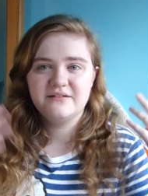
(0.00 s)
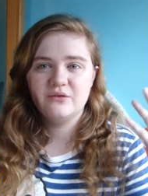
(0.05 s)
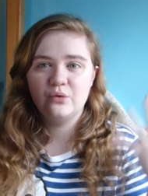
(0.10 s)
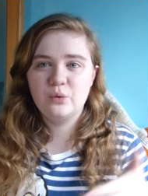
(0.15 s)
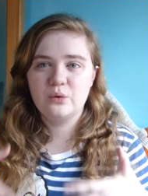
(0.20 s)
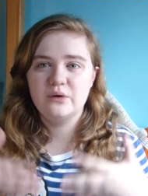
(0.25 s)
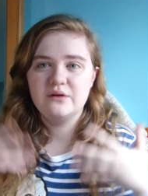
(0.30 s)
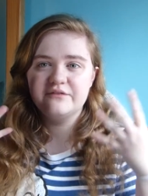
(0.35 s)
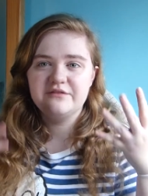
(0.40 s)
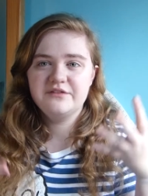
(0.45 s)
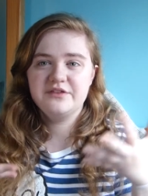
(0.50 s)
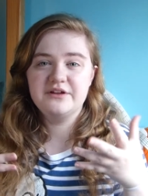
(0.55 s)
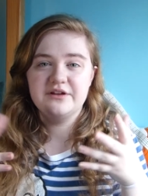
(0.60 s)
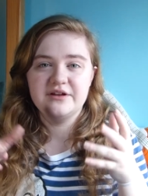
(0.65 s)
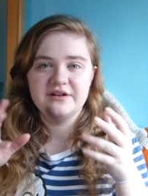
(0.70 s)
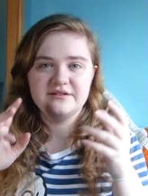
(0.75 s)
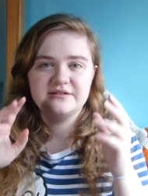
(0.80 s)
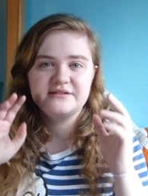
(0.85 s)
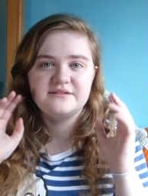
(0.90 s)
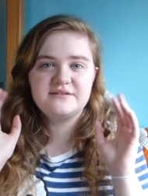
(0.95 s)
all of
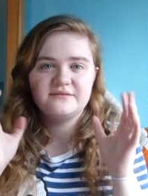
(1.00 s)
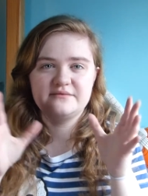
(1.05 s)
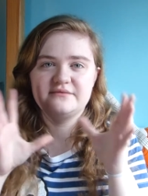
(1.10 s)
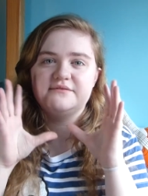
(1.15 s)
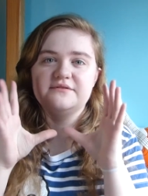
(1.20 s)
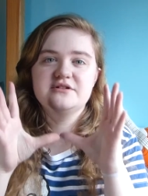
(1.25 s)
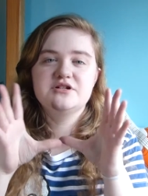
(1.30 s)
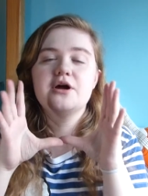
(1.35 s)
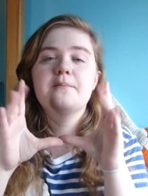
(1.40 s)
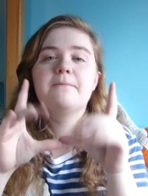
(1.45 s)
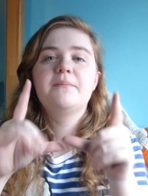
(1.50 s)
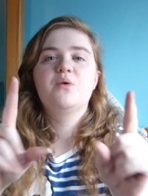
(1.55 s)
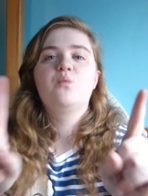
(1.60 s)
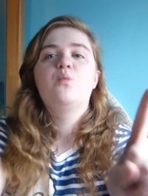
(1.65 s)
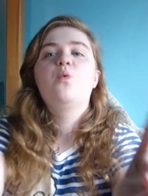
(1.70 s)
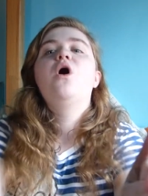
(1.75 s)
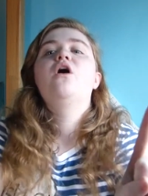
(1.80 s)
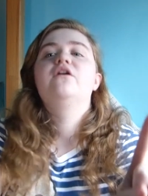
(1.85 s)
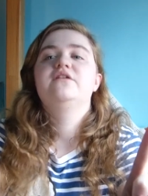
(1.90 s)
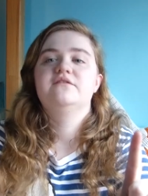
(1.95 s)
the number
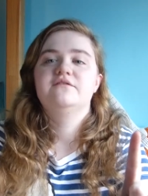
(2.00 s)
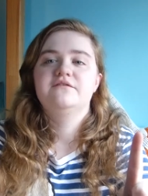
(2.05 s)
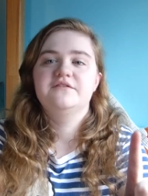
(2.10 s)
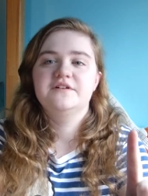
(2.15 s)
one